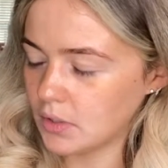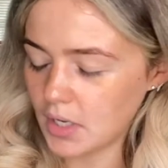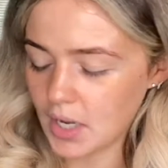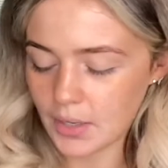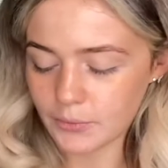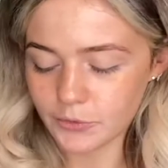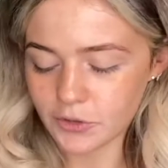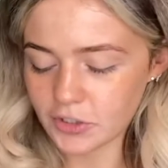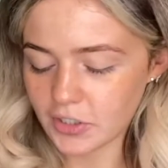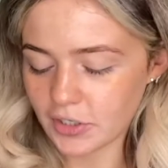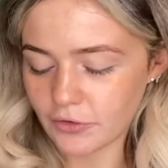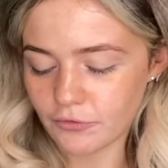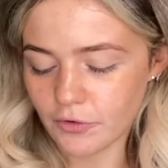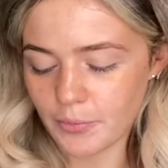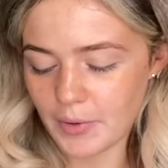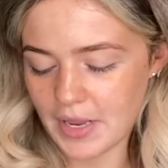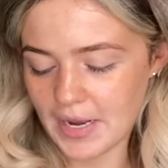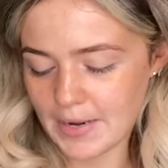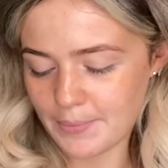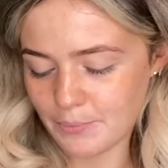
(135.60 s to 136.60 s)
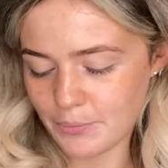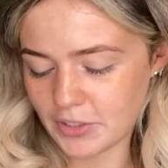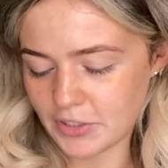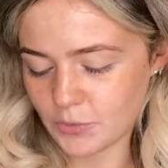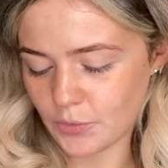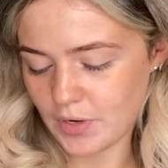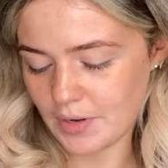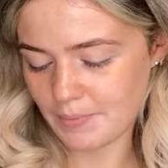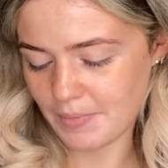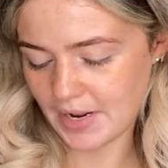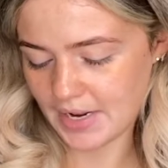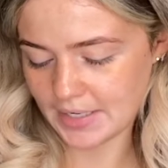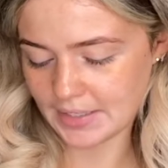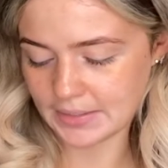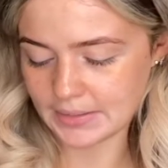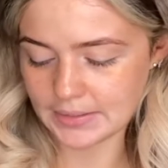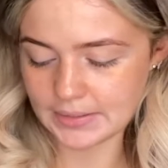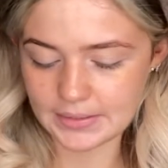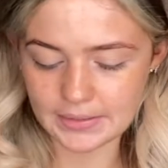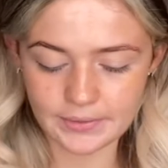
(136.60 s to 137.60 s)
just gonna rub it in between my
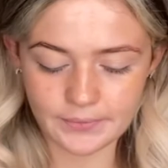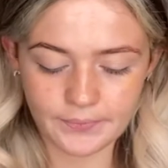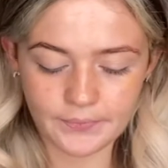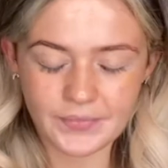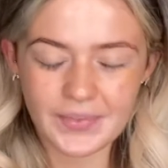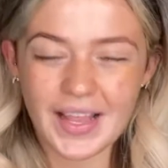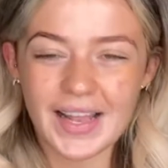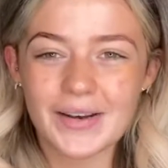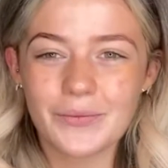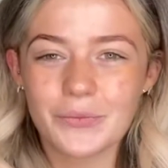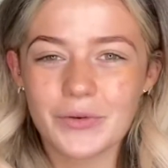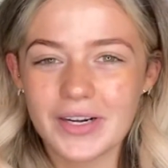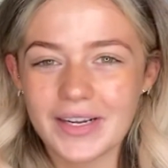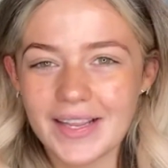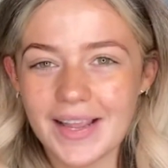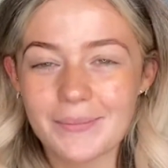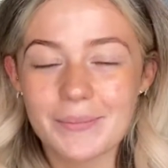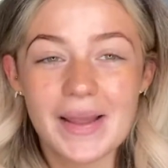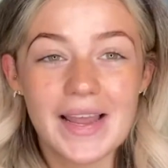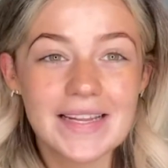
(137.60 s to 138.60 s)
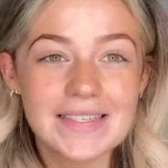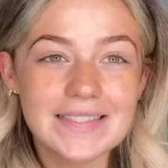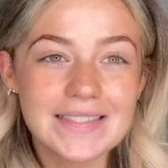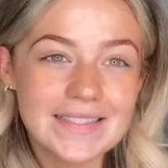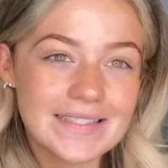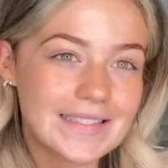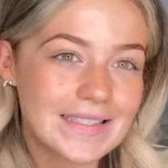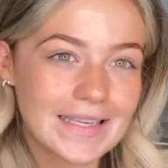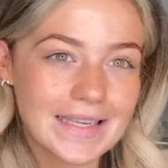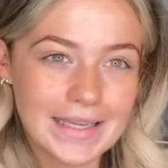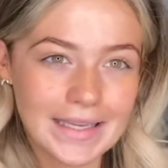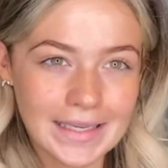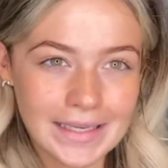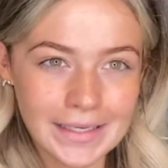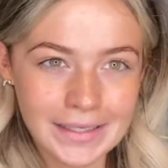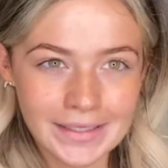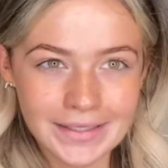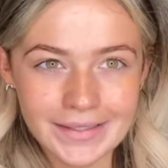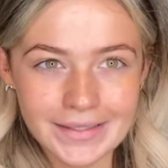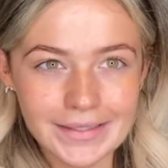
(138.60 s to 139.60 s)
hands. I didn't want to get my hands sticky.
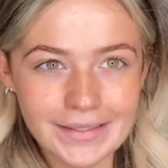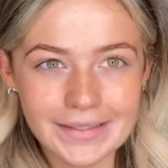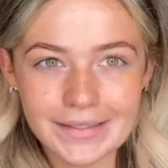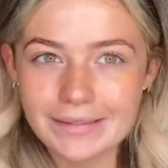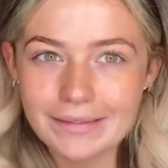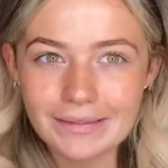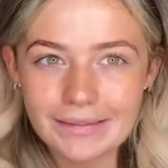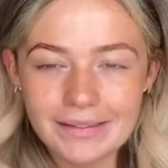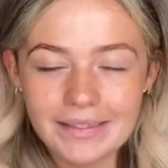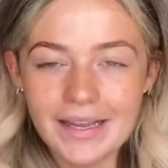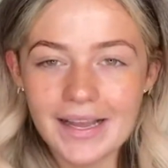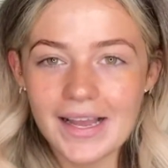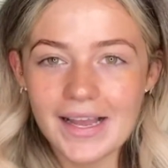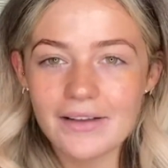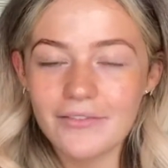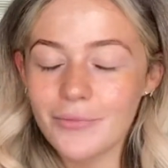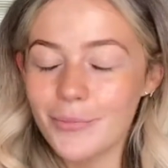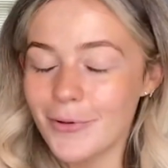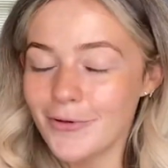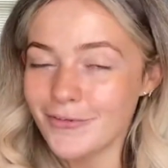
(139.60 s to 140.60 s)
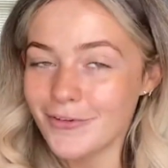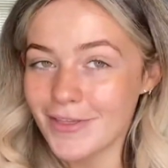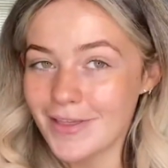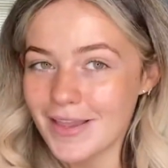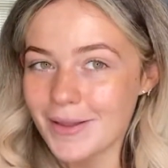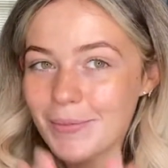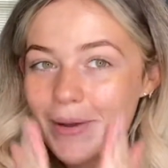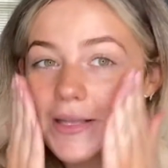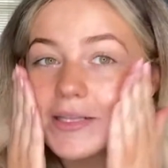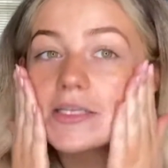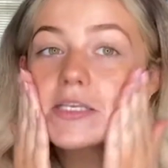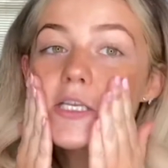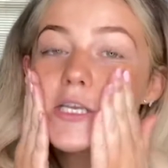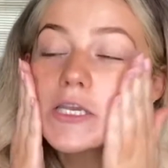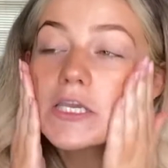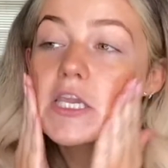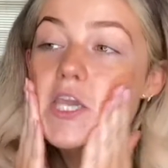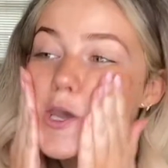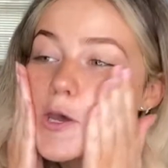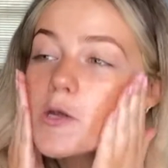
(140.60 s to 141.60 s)
I have a bit of a thing about sticky
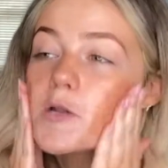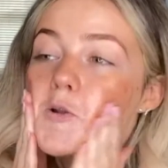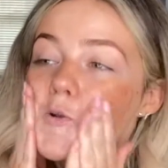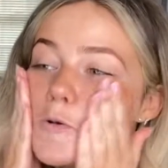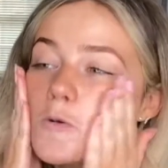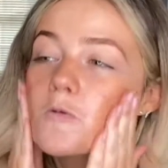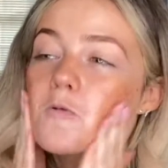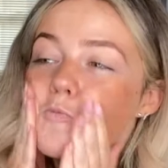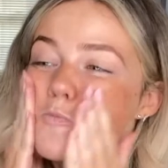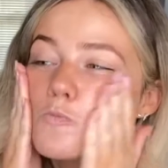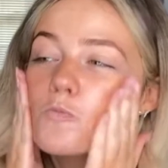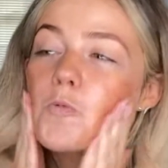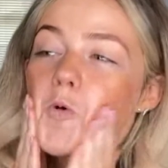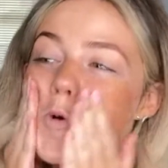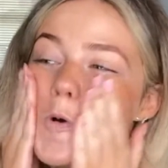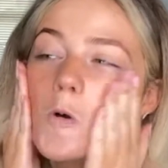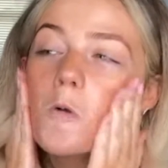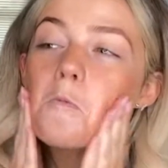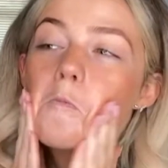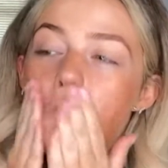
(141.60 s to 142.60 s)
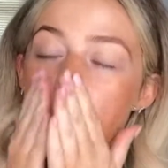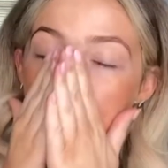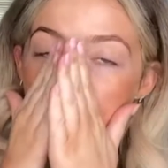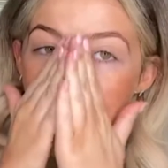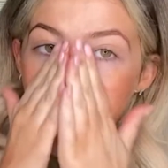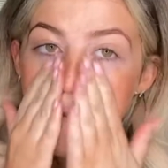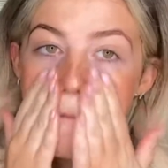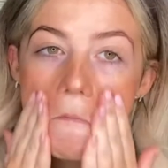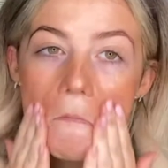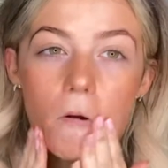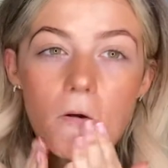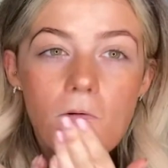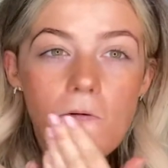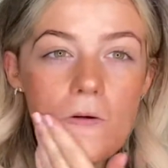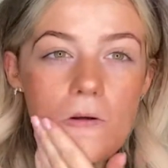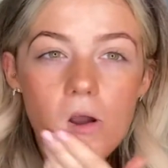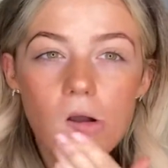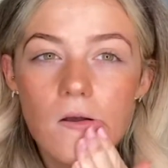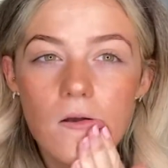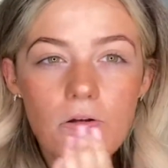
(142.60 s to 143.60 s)
hands, but
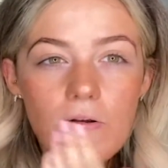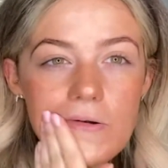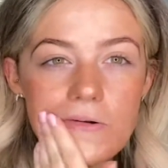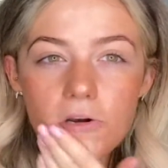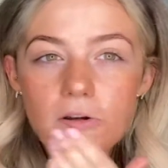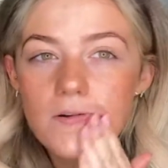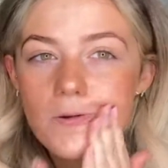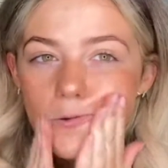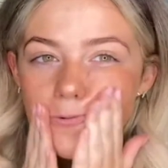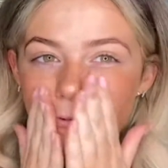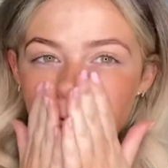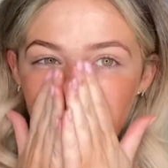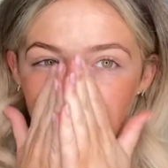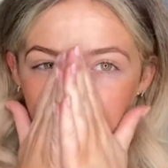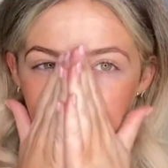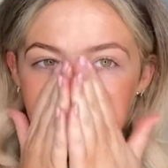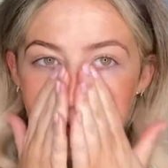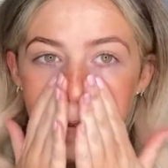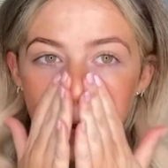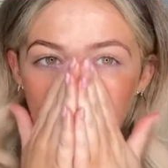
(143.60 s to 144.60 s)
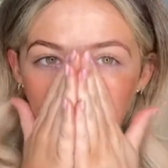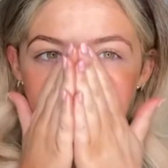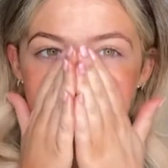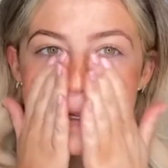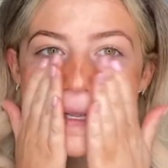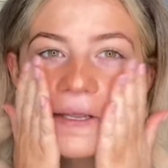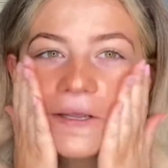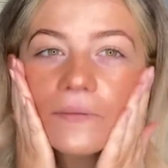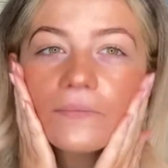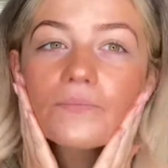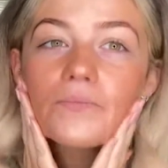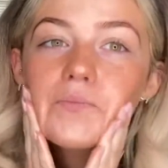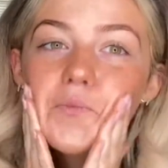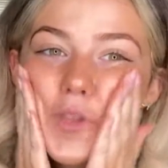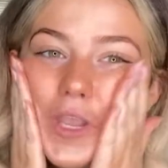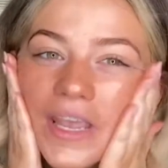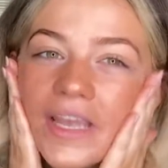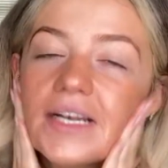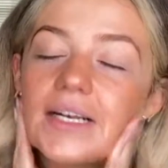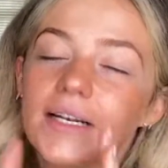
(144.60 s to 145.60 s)
just rubbing that
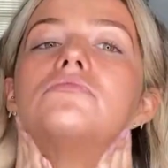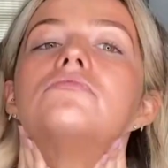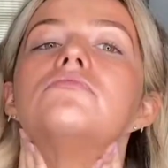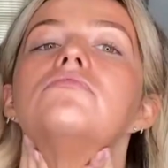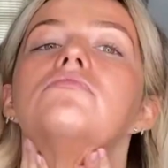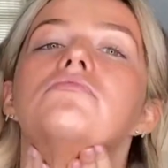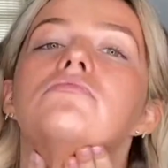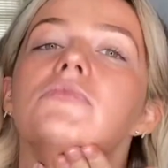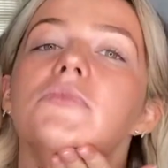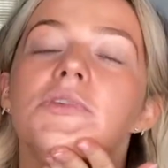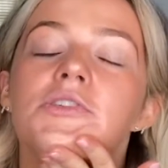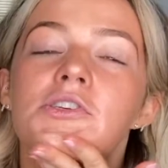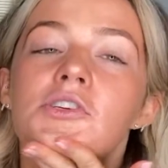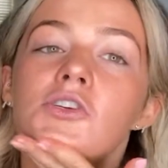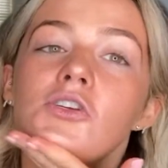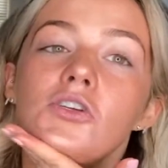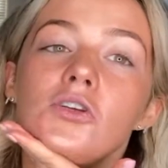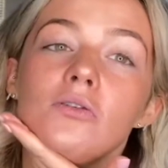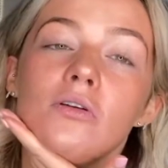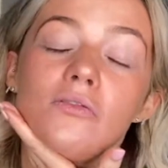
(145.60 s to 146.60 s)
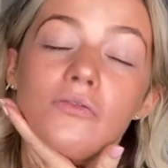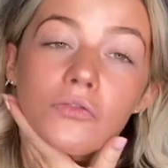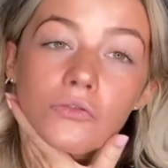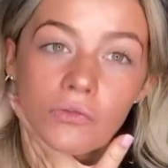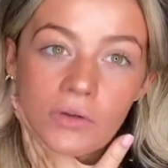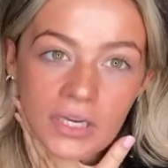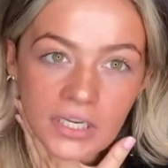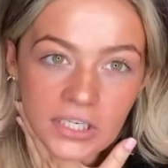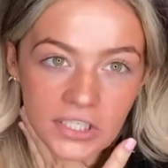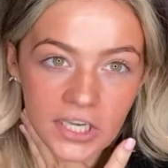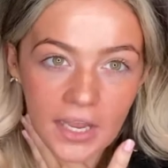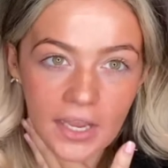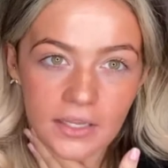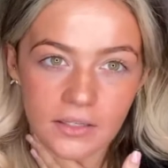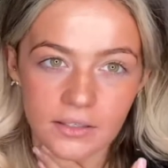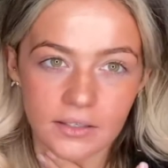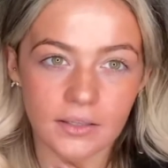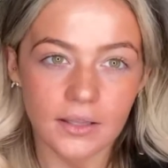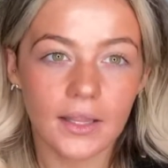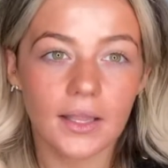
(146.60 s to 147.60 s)
in. You have 3 shades
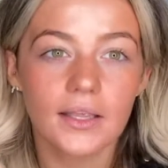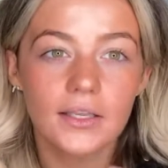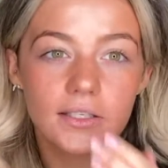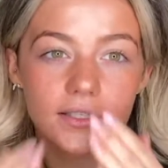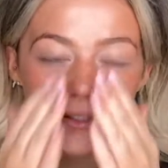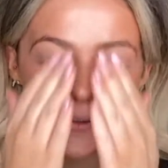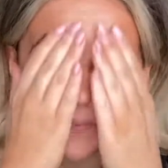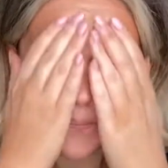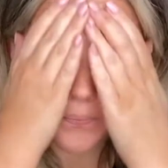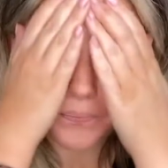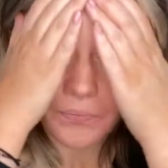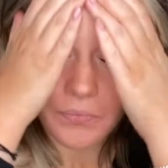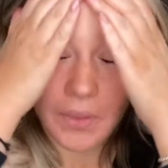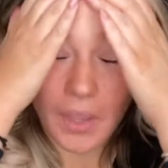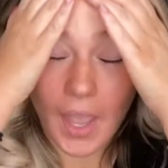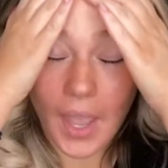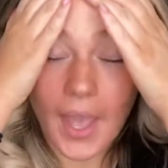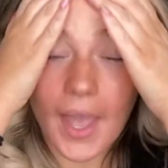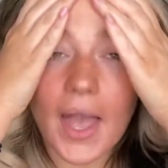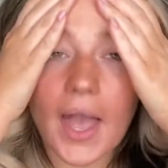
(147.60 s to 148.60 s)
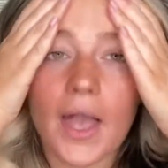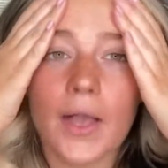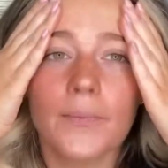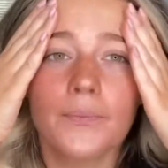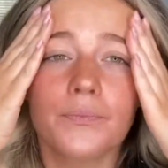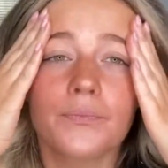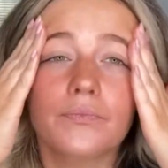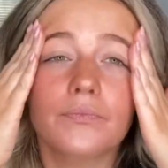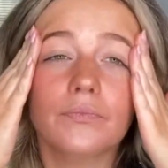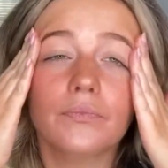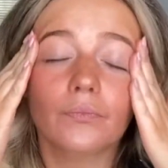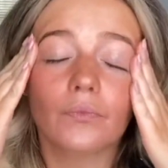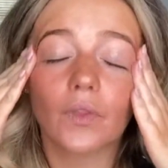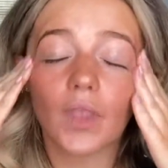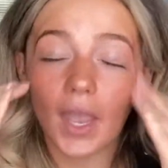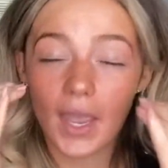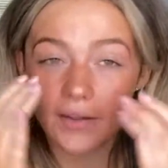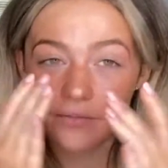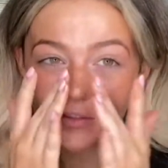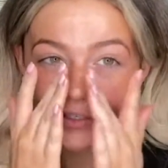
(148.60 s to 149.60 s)
in this. I
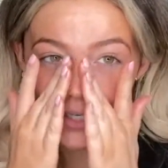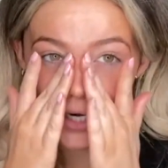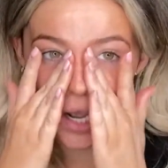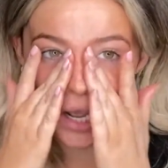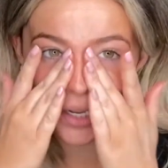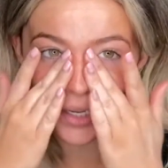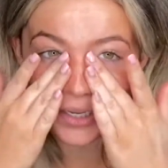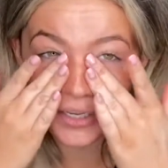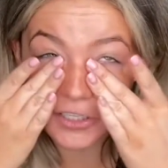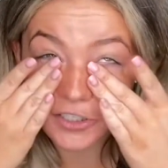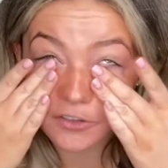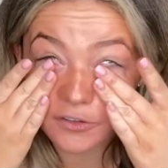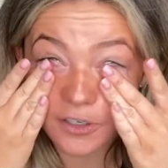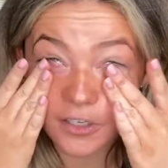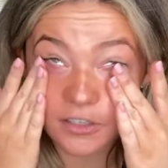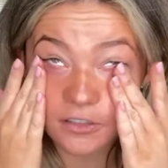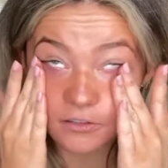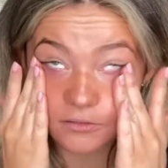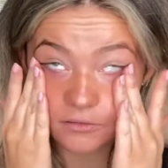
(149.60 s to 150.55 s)
have the darkest one.